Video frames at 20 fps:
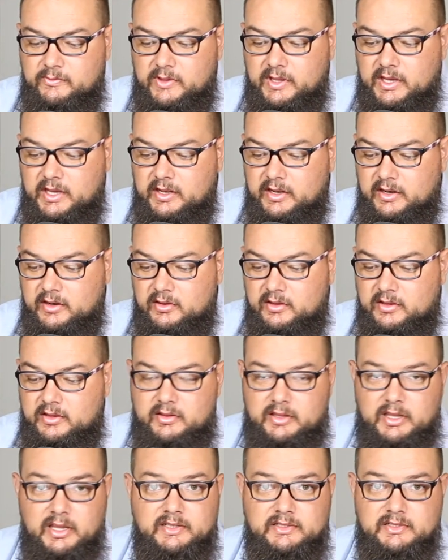of the other little
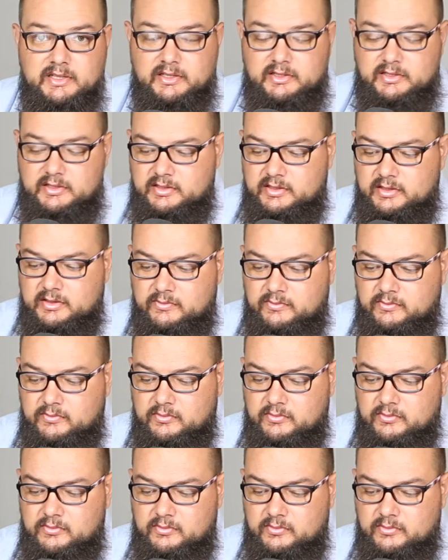things that's,
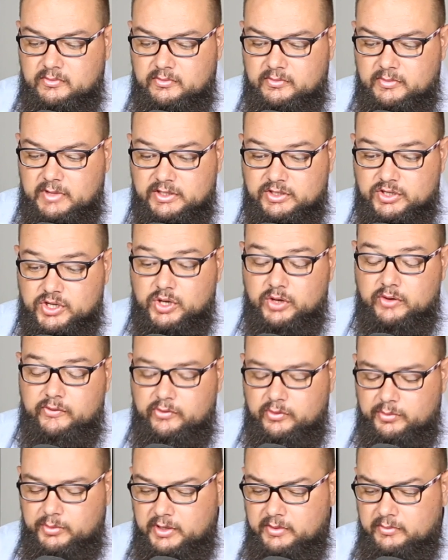that's good
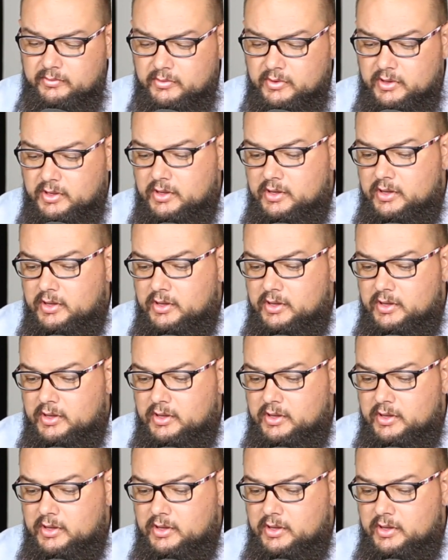for me.